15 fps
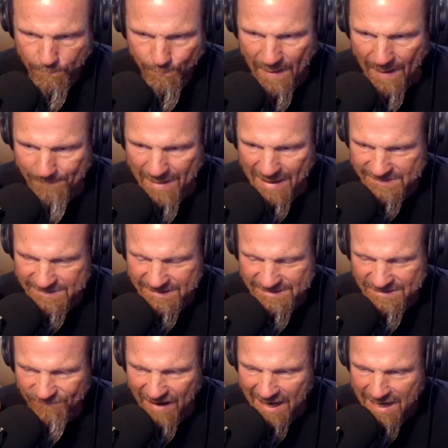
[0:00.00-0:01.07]
Pat Mac
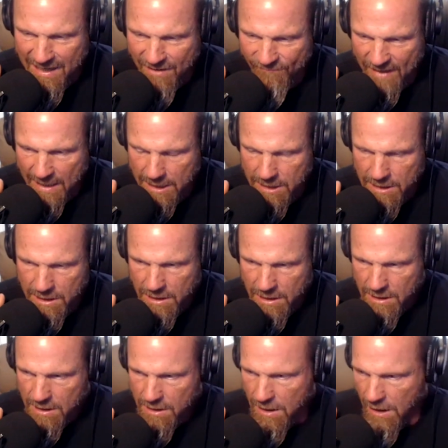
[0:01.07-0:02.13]
65.
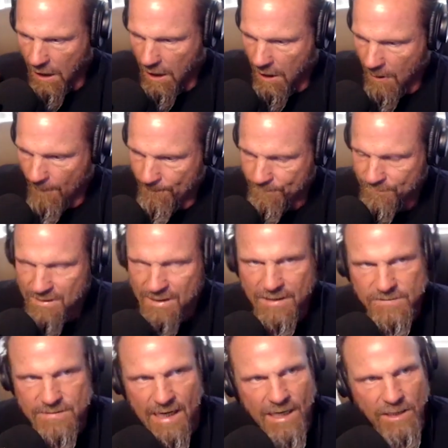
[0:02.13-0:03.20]

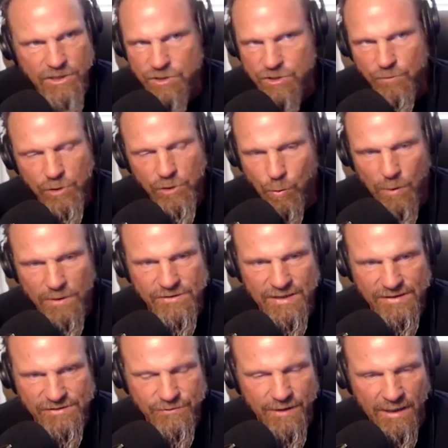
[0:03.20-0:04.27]
Because I had 2 new ones
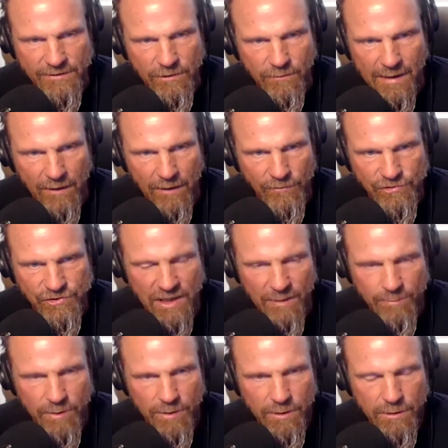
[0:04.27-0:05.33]
yesterday at the Growler
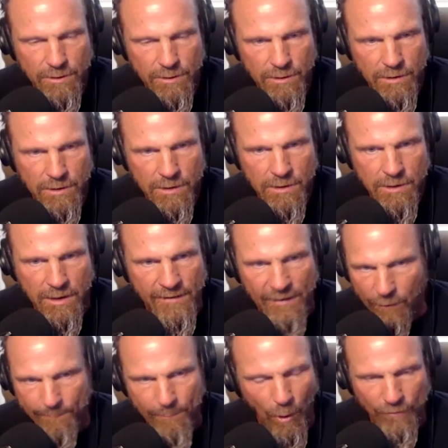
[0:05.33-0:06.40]
shop, and they
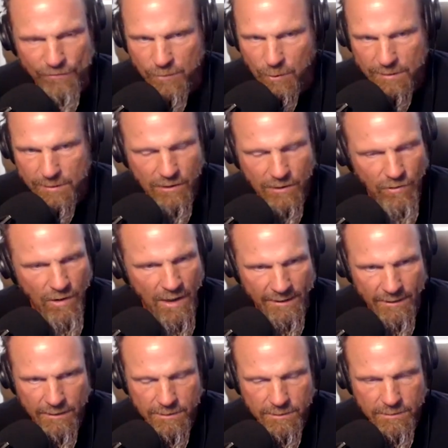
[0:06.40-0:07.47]
were both North
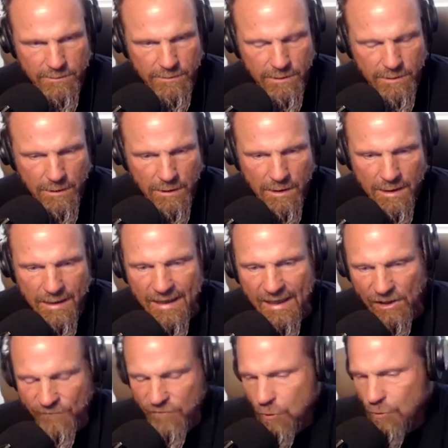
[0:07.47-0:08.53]
Carolina.
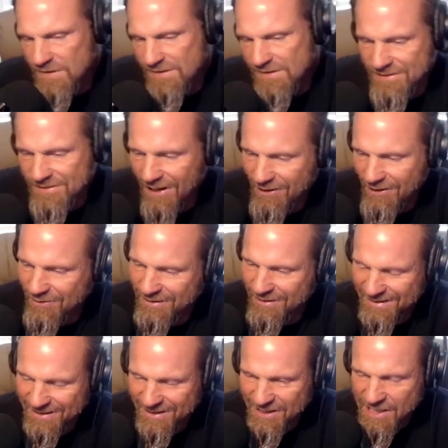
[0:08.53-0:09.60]
And if you just
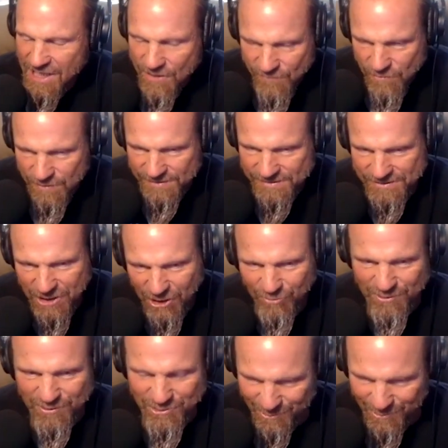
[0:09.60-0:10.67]
stuck
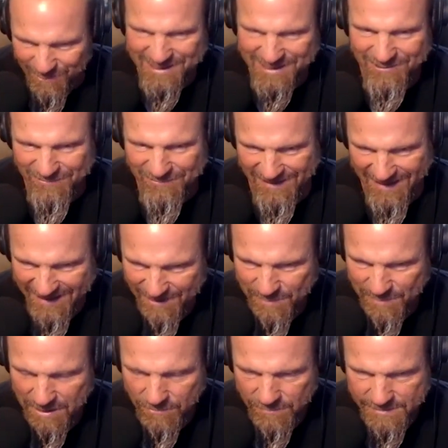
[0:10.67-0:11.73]
with North Carolina
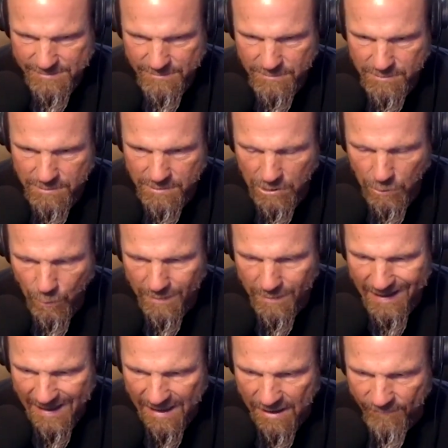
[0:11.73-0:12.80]
beers, you would
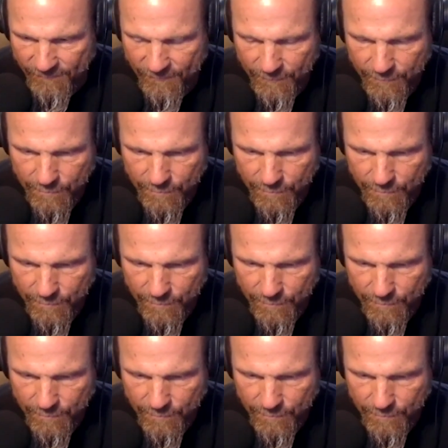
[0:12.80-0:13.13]
have